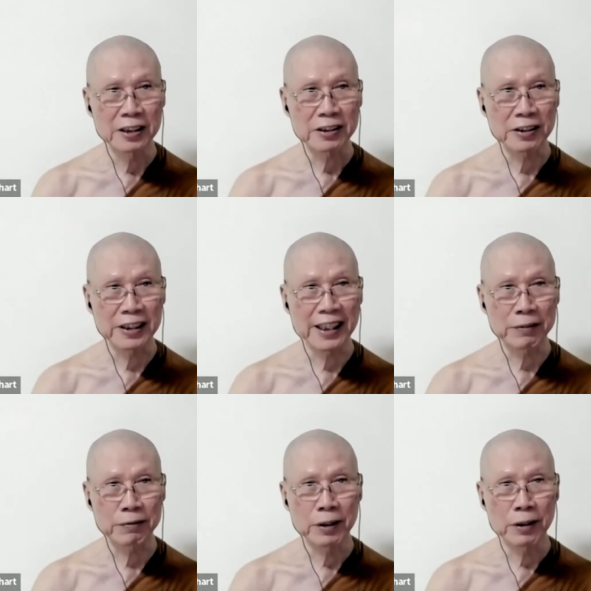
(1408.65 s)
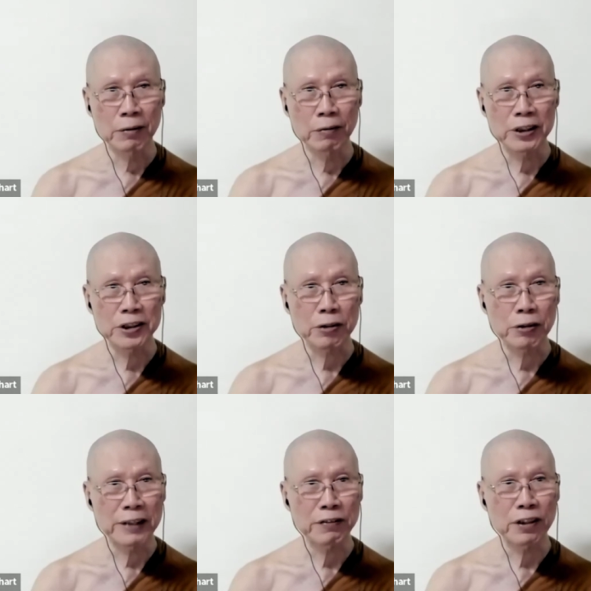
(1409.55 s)
so that what you
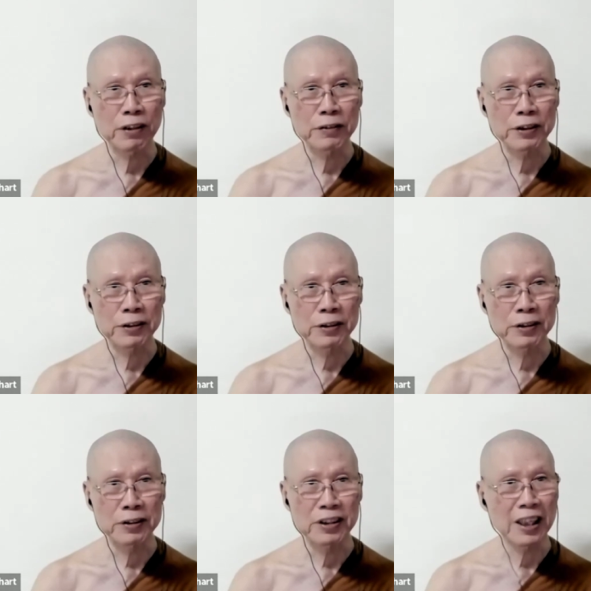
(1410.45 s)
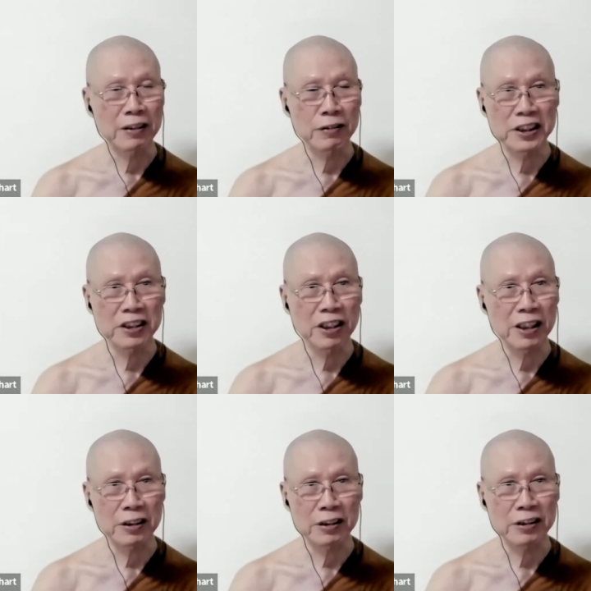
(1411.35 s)
crave for will not it's
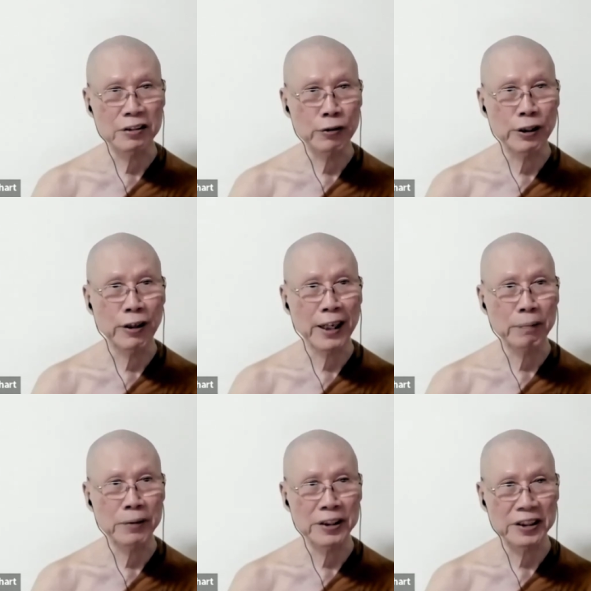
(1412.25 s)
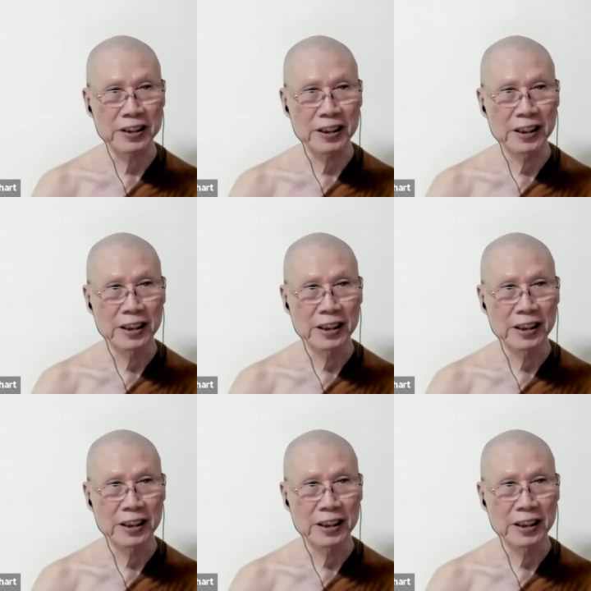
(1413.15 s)
not real happiness.